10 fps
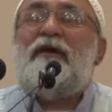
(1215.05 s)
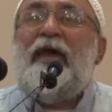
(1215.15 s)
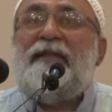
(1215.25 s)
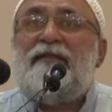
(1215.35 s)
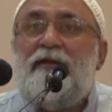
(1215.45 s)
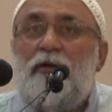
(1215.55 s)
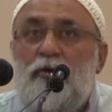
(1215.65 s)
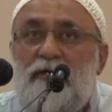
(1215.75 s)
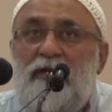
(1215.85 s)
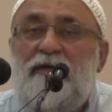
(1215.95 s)
and the
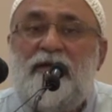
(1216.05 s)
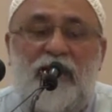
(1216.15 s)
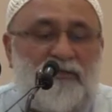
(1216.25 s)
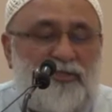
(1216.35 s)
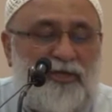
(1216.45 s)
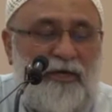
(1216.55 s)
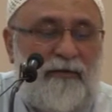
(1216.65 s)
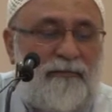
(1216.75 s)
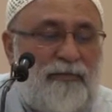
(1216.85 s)
local culture.